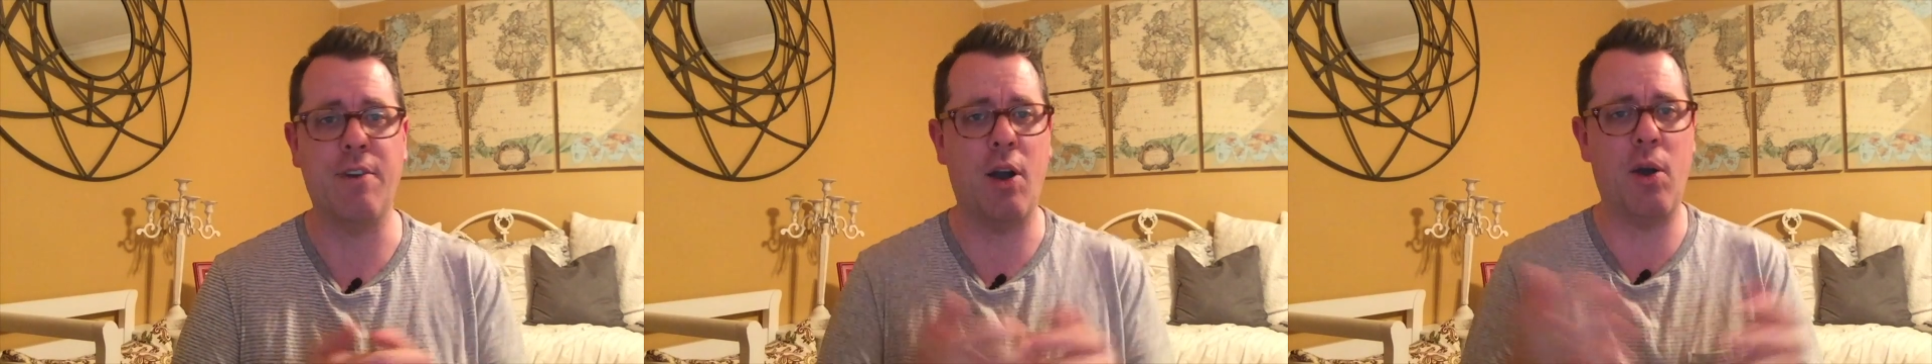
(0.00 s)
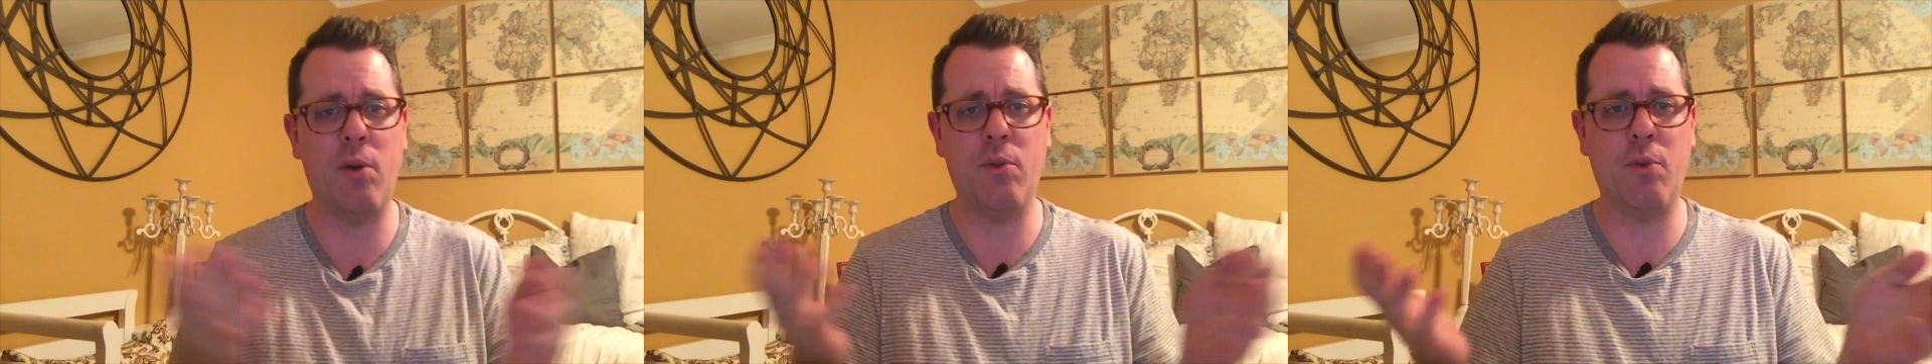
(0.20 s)

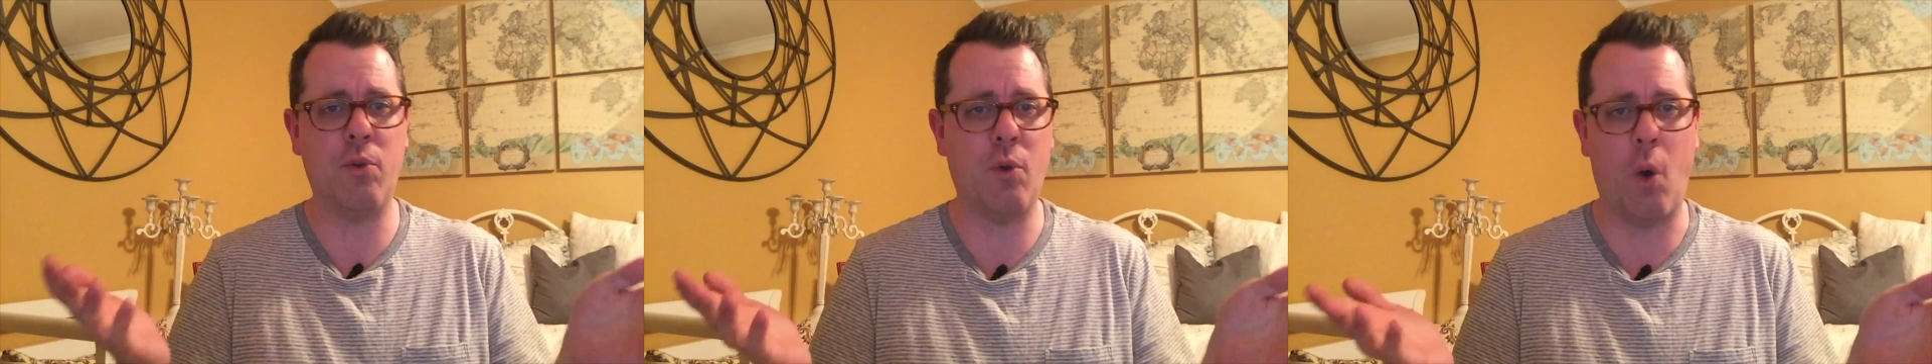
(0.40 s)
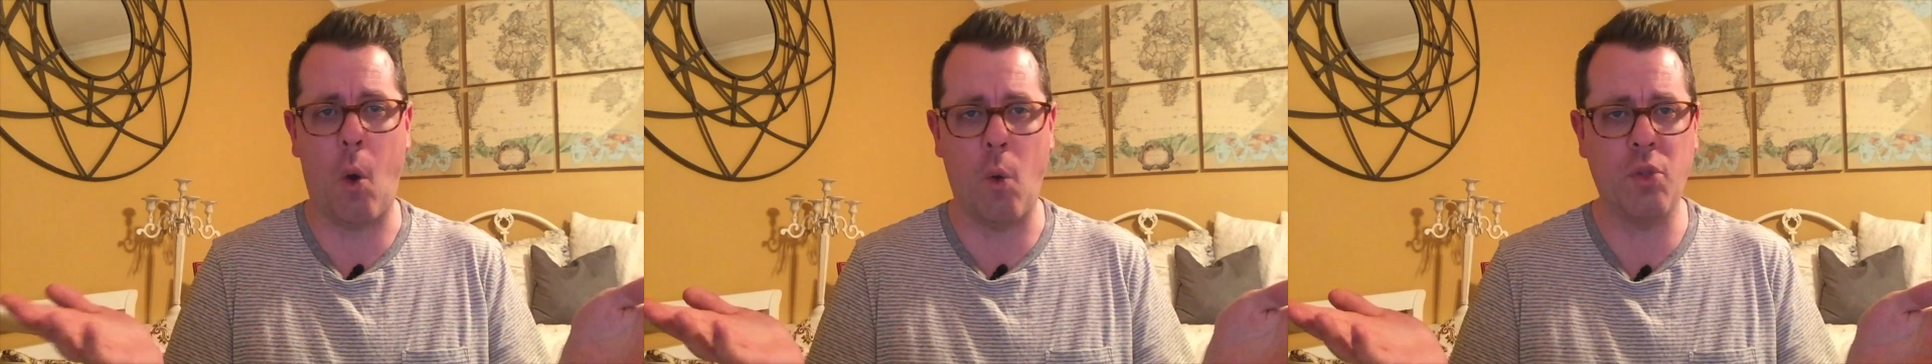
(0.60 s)

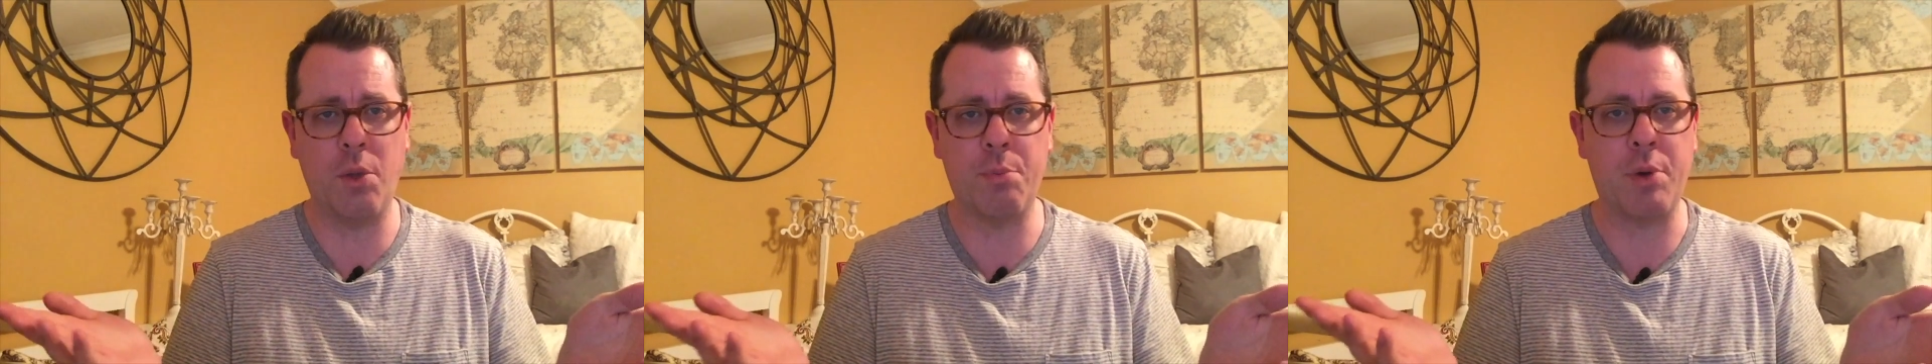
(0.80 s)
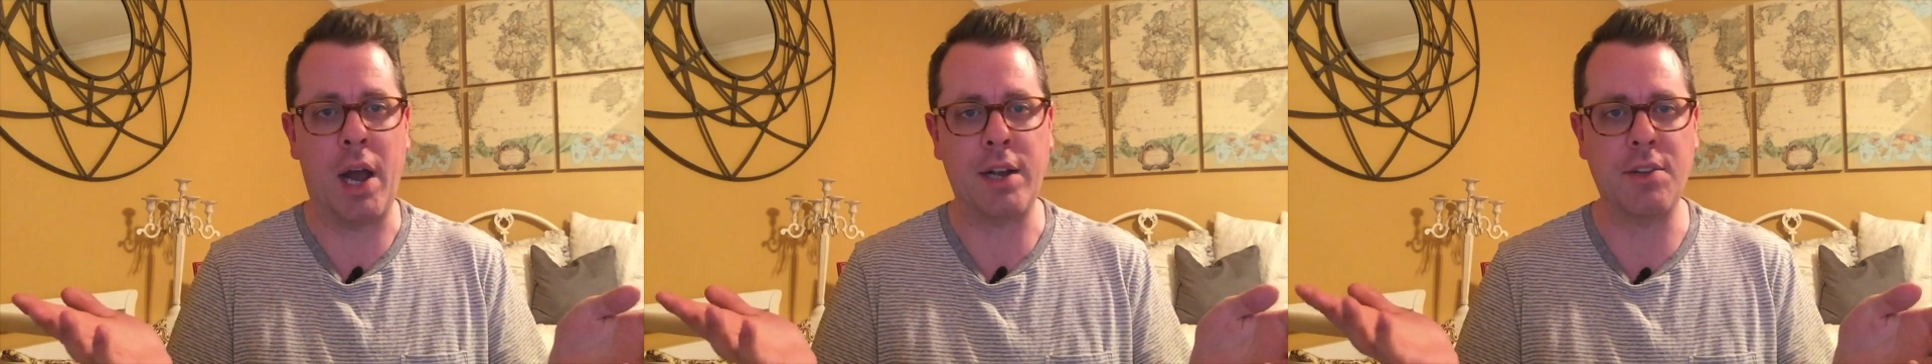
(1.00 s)
I'll
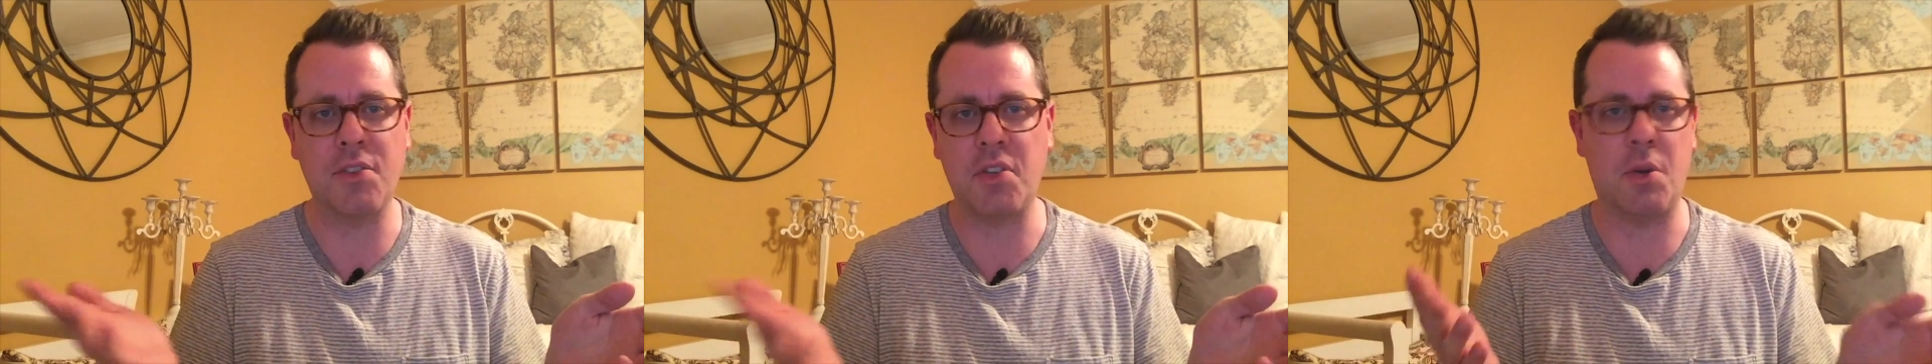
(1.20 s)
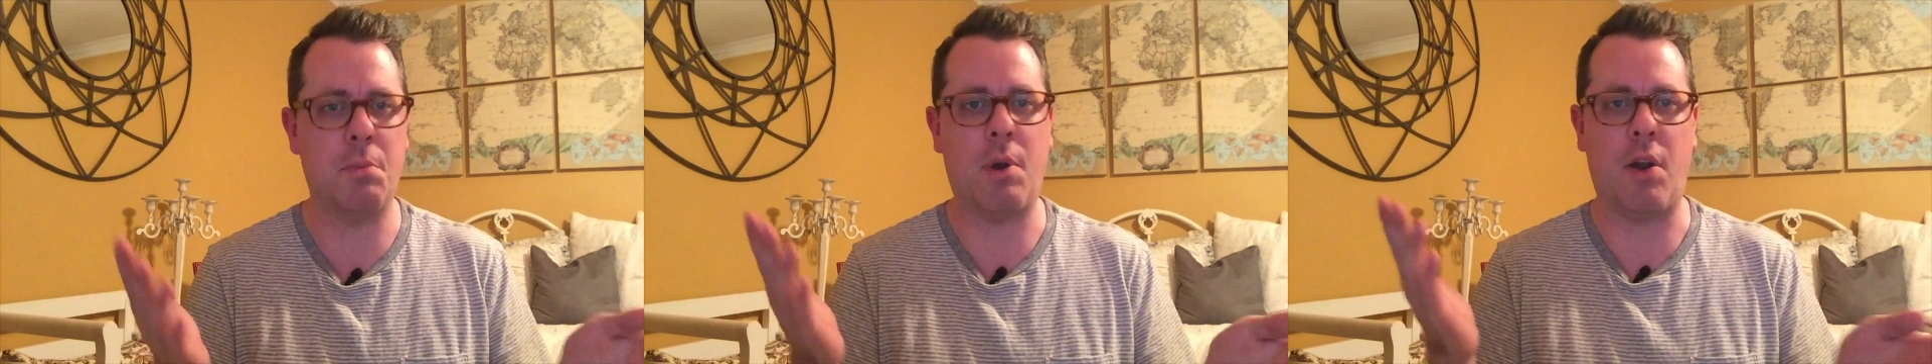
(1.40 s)
only
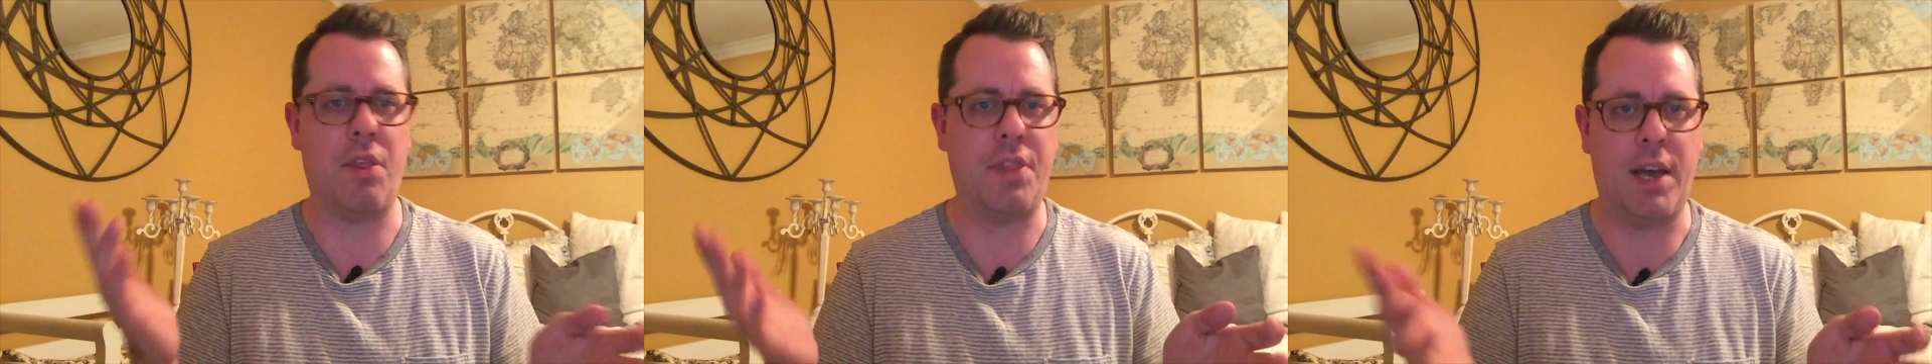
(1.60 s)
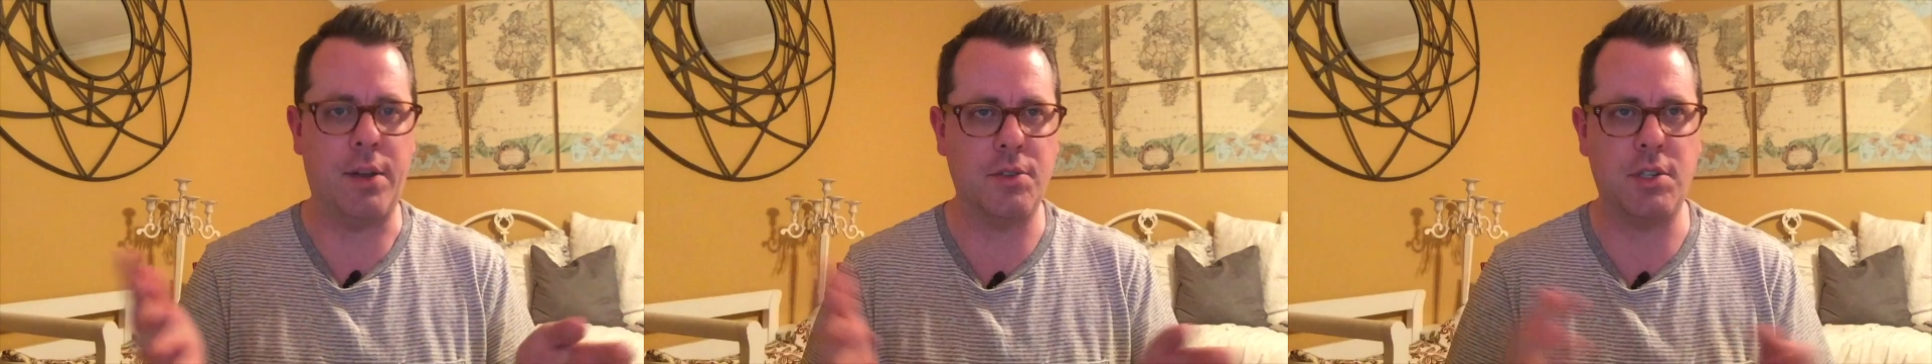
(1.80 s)
practice it
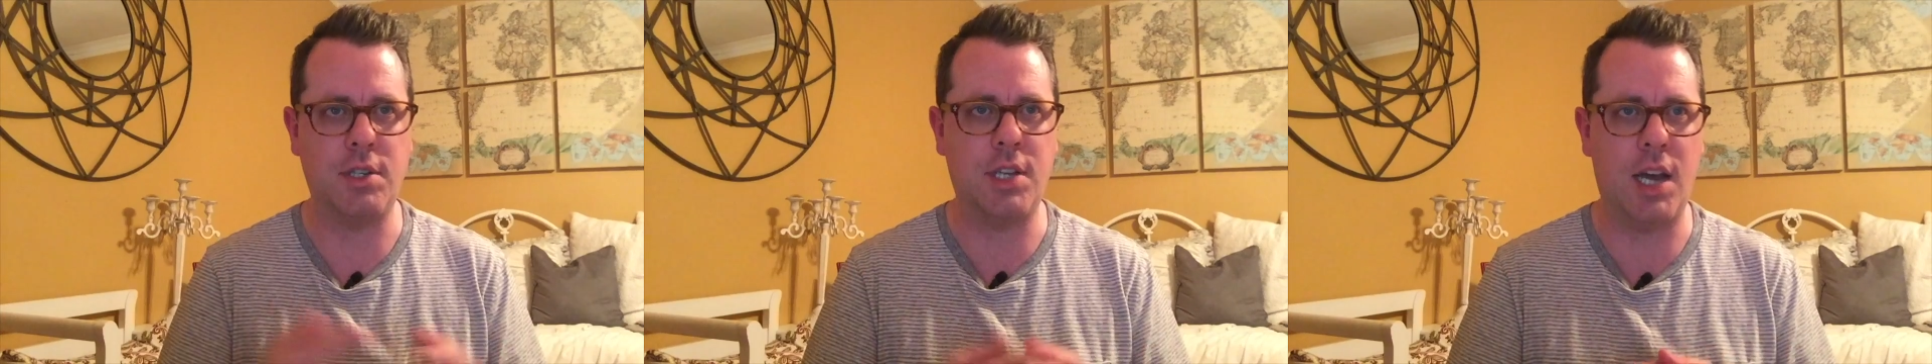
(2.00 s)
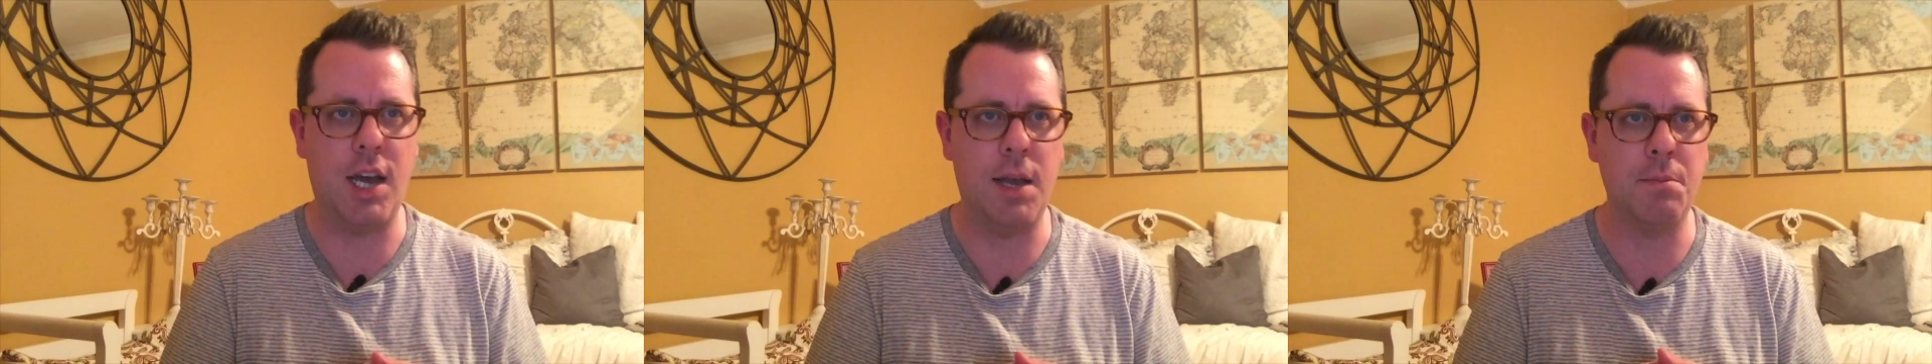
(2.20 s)
about
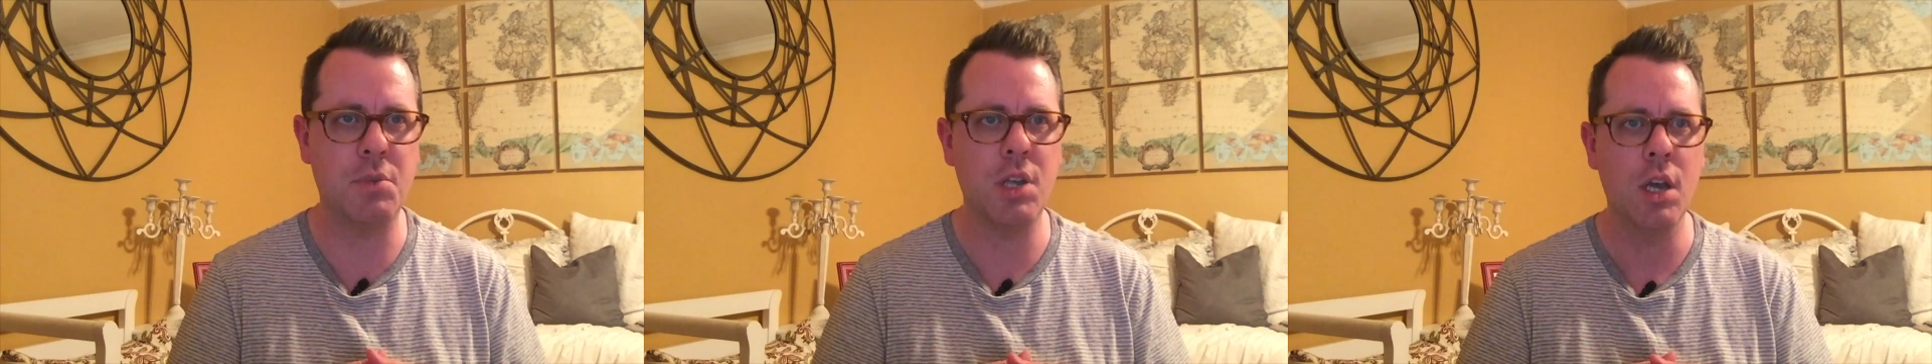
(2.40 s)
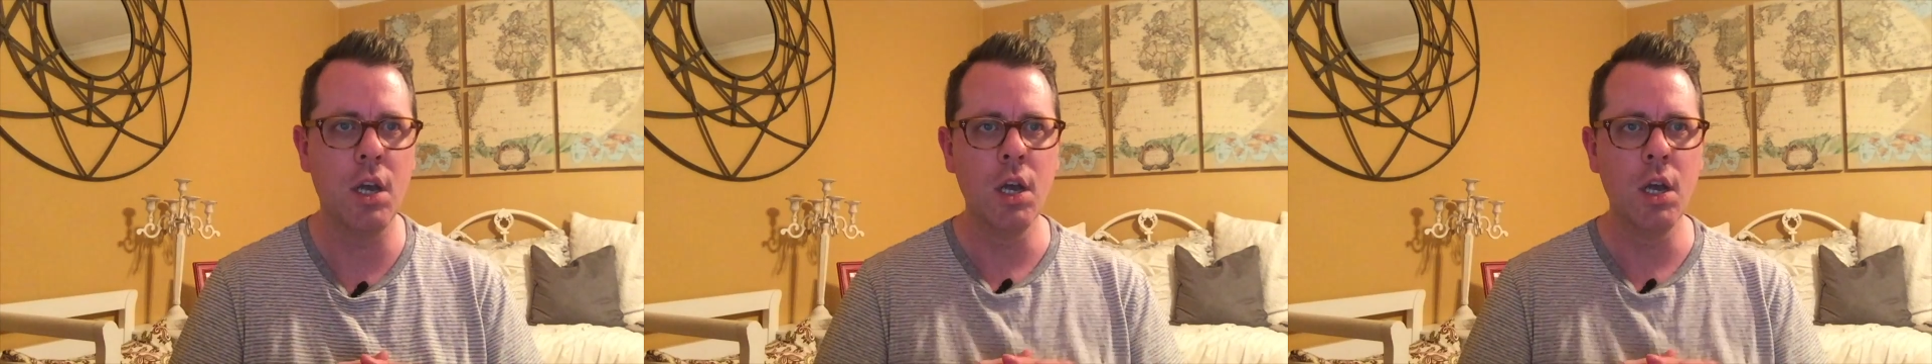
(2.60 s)
1,000 times.